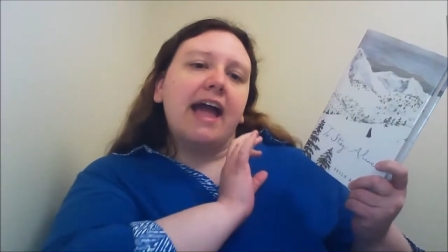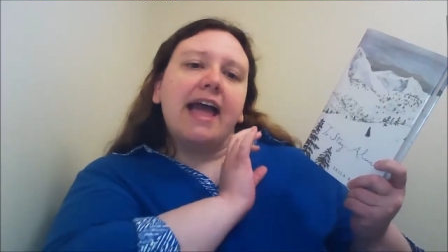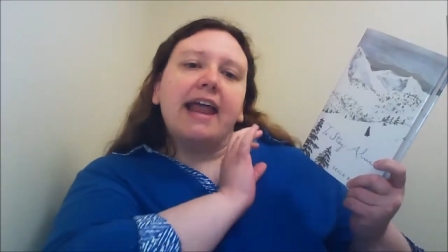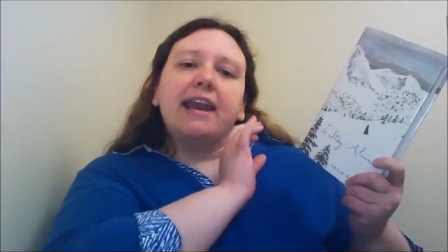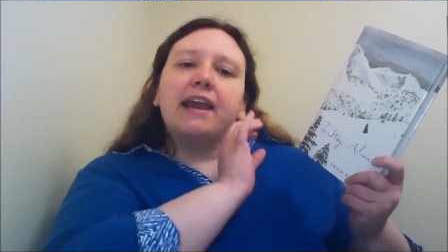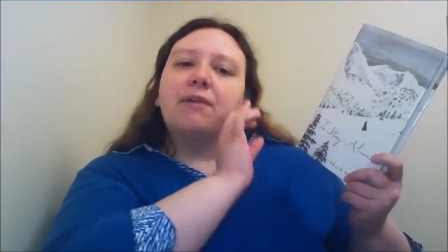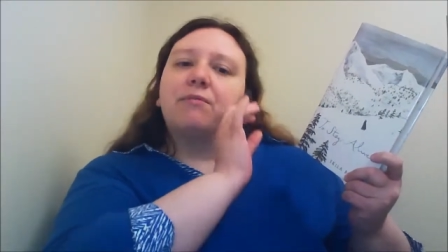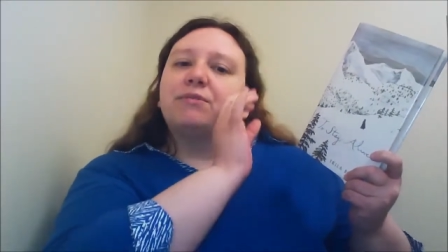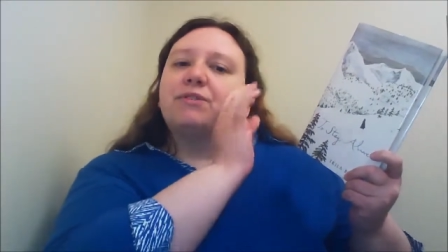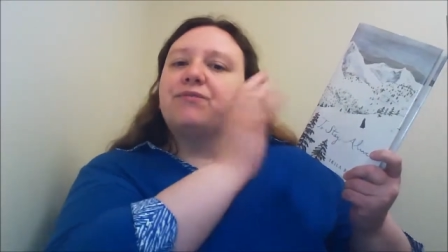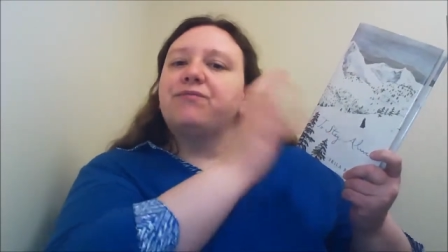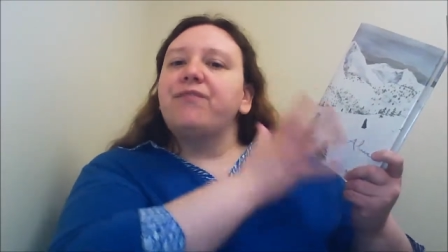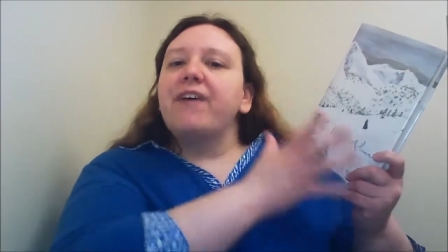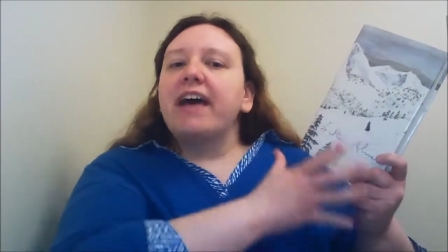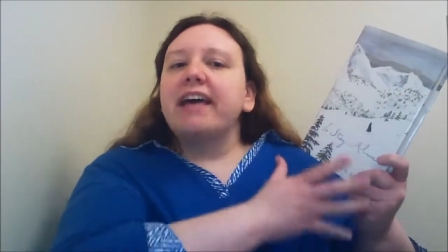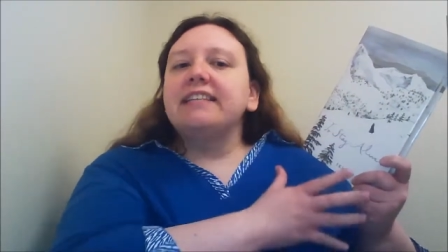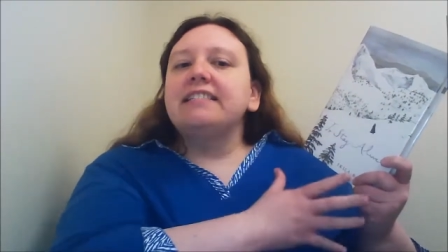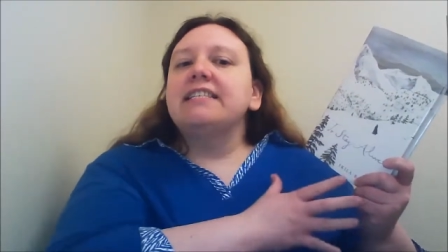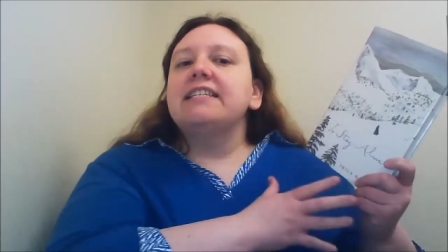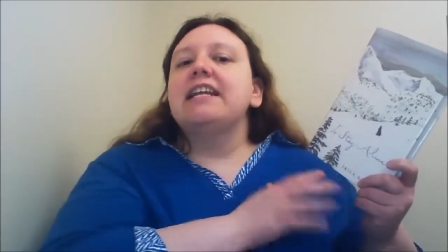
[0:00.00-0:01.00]
and I was
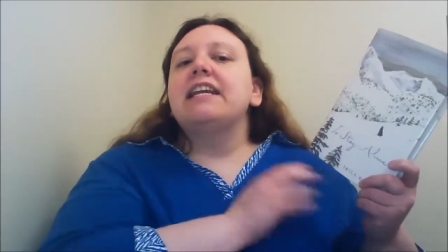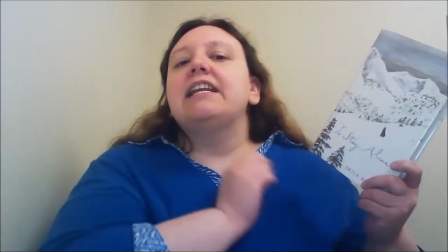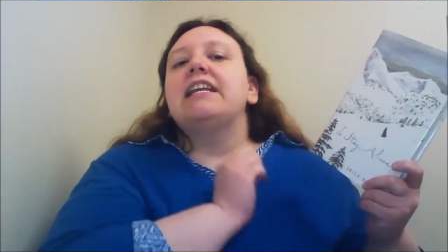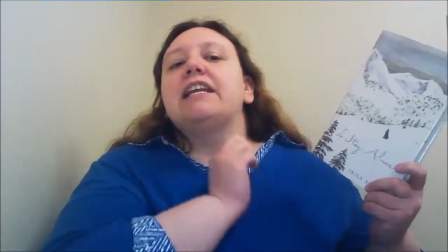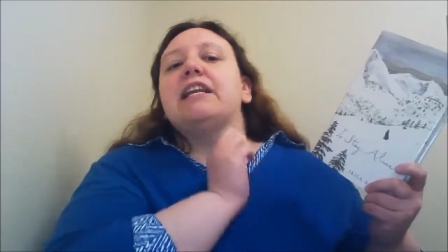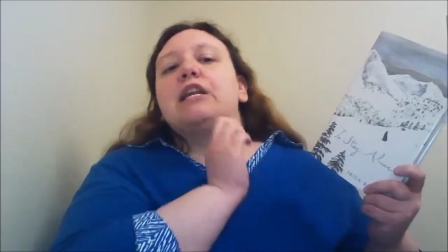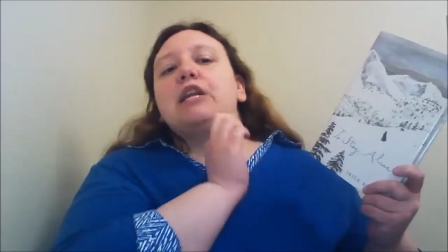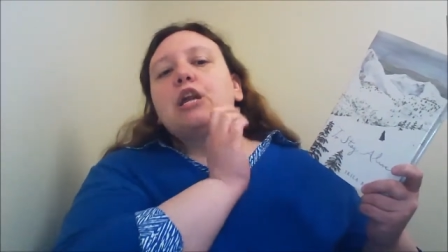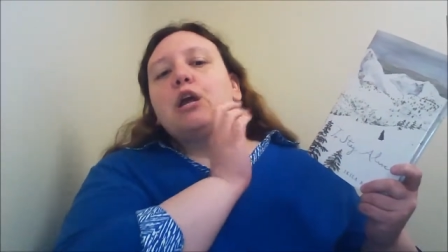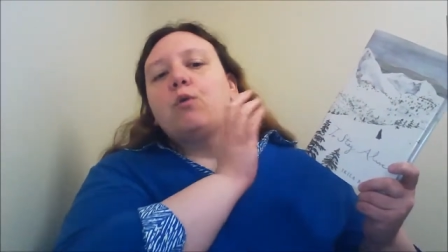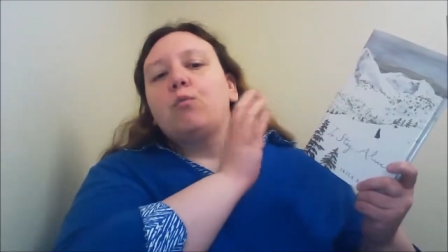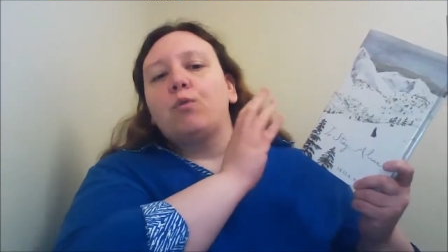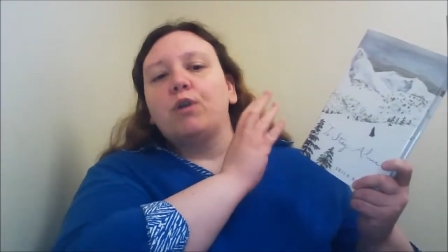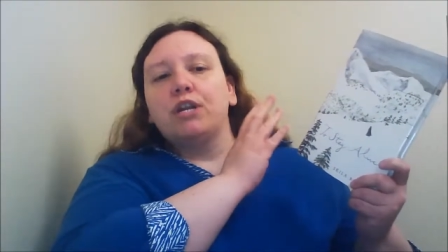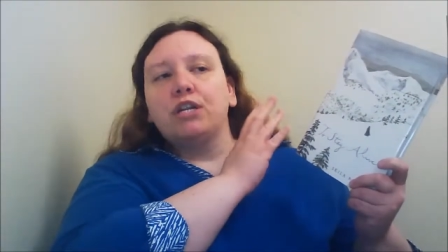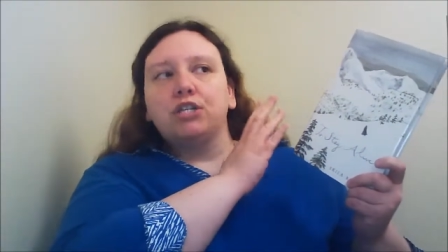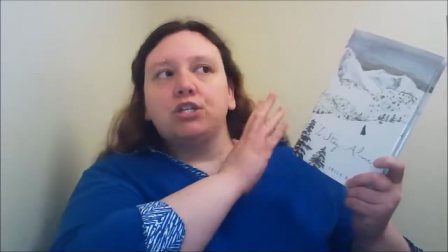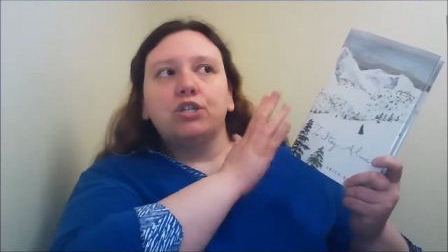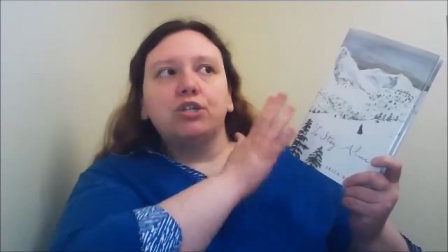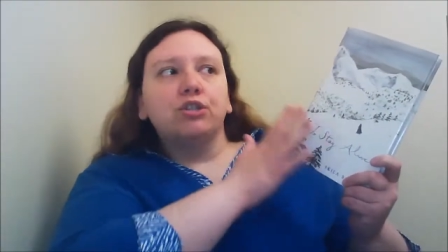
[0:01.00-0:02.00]
fascinated and I
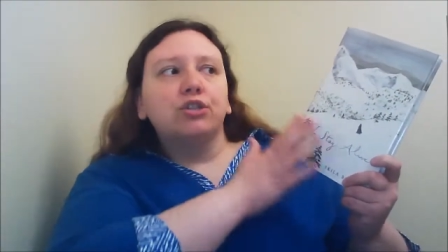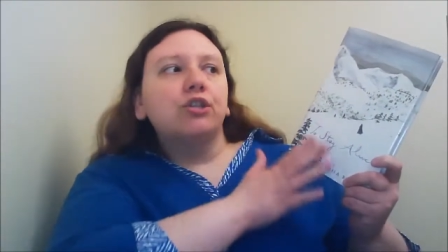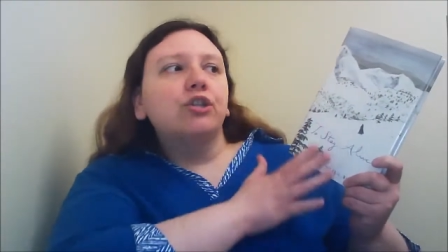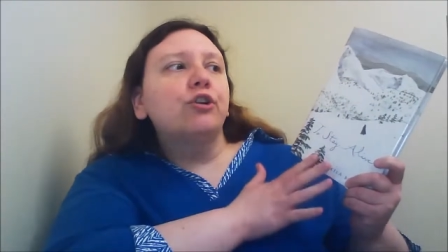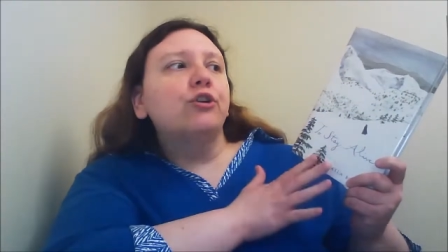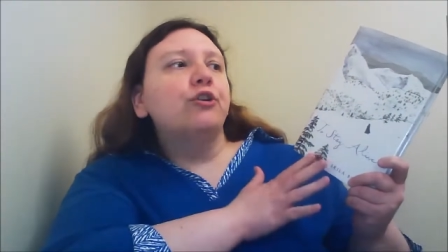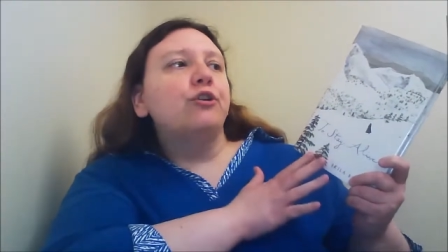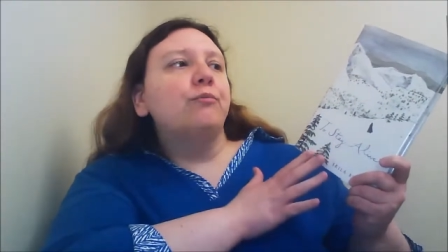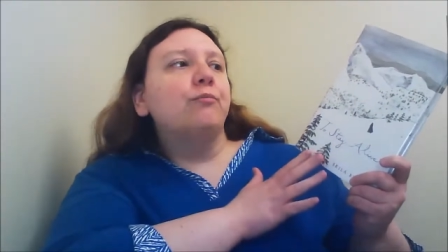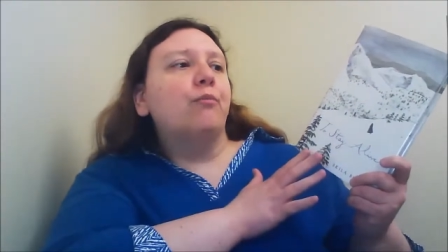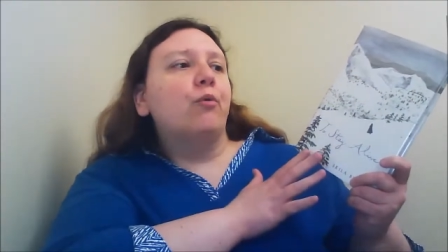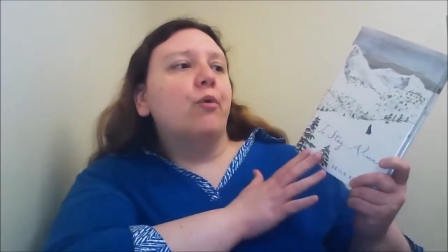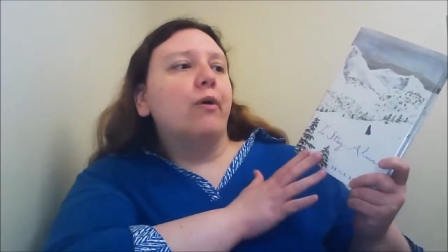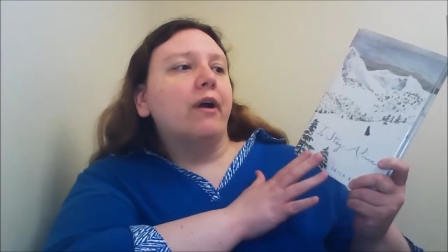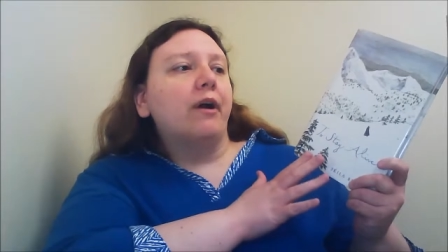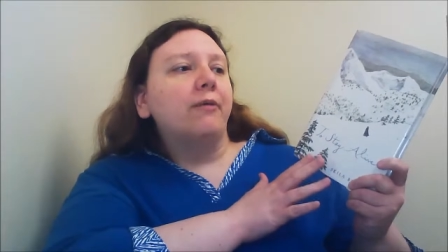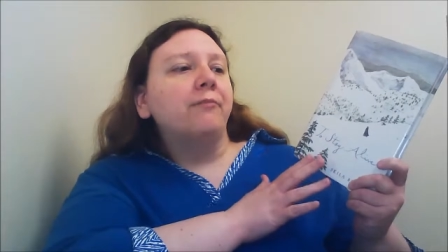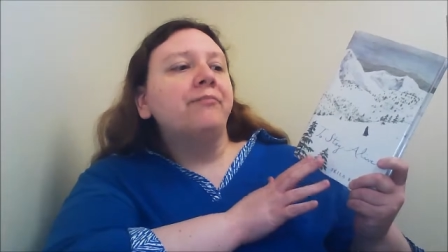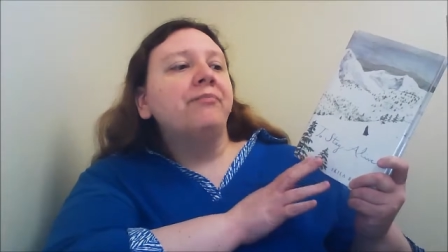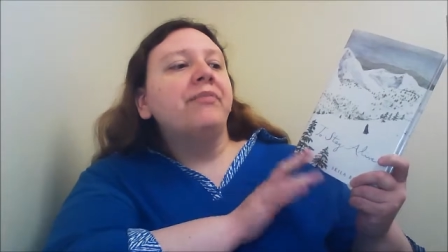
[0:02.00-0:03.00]
wanted to learn
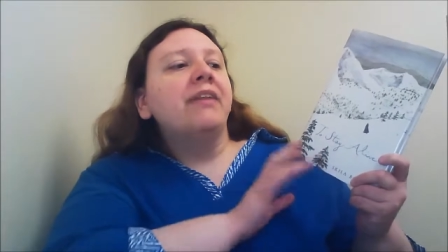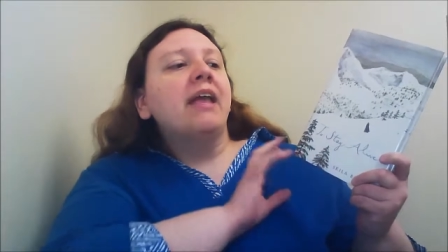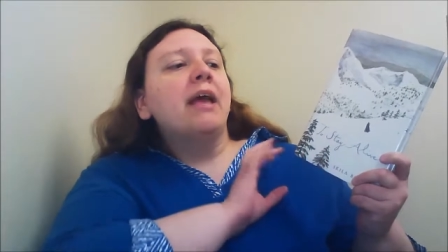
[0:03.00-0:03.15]
more,